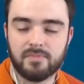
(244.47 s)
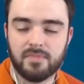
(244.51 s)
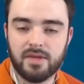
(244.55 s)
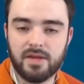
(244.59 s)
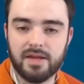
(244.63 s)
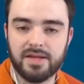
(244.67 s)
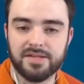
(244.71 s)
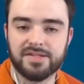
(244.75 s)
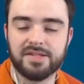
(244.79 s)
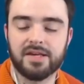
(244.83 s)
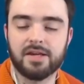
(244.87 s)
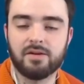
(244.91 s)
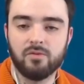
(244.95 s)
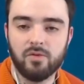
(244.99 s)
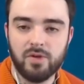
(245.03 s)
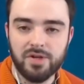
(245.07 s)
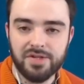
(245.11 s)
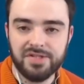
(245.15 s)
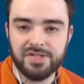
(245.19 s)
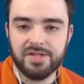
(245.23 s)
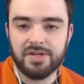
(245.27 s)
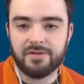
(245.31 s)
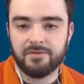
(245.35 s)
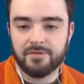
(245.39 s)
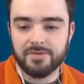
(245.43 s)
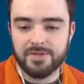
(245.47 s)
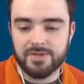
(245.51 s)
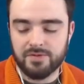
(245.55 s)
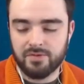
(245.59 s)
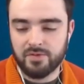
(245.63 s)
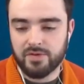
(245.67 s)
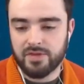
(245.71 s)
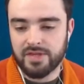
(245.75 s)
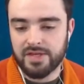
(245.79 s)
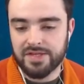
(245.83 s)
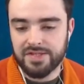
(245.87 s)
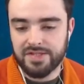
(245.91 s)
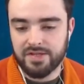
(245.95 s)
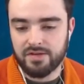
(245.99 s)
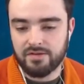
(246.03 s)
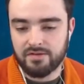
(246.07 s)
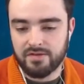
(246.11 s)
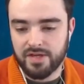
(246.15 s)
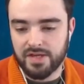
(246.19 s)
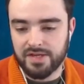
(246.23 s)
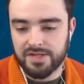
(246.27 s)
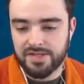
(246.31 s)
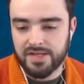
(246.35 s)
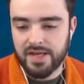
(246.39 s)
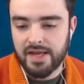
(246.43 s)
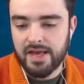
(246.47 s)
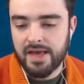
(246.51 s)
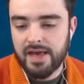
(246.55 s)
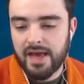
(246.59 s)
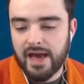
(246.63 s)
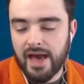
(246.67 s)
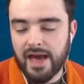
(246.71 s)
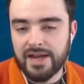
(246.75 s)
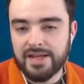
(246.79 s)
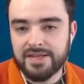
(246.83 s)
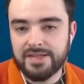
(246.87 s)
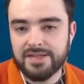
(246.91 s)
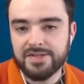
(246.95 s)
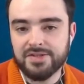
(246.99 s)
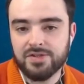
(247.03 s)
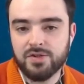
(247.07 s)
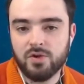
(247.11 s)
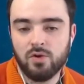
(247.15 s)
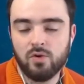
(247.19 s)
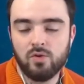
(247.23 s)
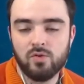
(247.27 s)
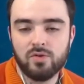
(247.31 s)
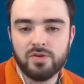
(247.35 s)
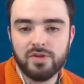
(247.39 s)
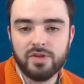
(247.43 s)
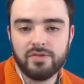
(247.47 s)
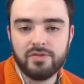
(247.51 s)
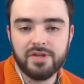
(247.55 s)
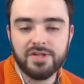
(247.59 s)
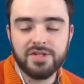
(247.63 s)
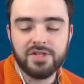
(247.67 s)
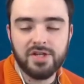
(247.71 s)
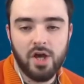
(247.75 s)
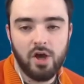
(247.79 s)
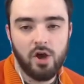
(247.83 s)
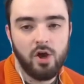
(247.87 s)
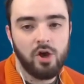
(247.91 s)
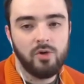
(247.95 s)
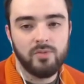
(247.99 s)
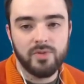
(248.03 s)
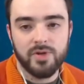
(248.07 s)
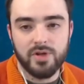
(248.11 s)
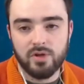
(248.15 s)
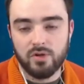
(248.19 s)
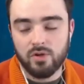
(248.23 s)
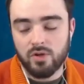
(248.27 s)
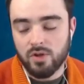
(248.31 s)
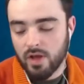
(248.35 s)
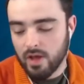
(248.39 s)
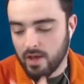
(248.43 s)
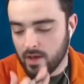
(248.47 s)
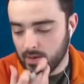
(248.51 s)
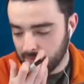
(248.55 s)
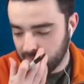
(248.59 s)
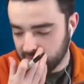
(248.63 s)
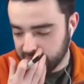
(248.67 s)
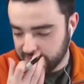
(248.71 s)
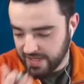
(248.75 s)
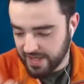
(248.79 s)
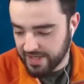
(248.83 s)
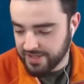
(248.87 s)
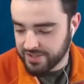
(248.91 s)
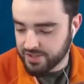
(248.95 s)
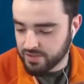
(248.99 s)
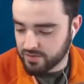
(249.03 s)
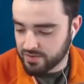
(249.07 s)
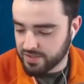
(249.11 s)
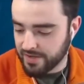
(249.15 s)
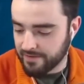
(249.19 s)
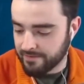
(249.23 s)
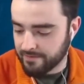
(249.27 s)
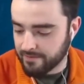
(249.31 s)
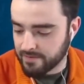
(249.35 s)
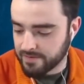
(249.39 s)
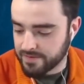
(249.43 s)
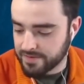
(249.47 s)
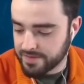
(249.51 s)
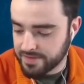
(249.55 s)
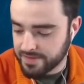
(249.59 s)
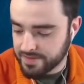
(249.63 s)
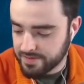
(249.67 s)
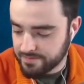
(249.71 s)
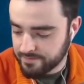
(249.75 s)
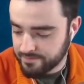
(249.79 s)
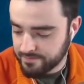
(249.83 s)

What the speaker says: It's saying, what is the difference between these two things? And it is called the terminal potential difference.